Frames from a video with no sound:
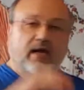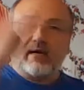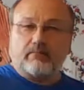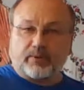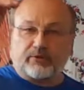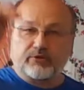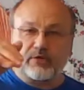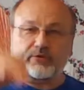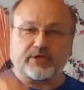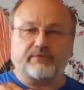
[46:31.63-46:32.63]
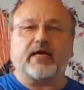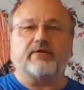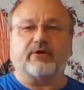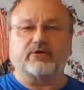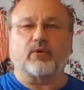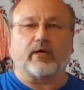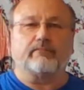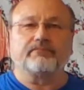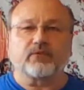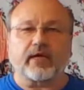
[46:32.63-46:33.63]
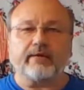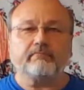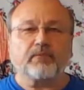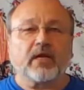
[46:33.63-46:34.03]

But there's other stuff down there as well, okay?